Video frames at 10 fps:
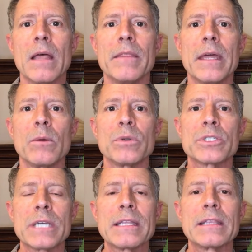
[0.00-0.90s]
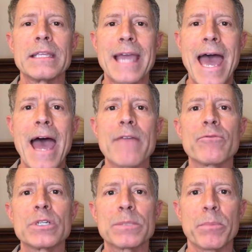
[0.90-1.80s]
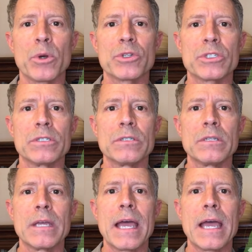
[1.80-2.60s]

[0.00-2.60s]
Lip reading: that it was said that the average person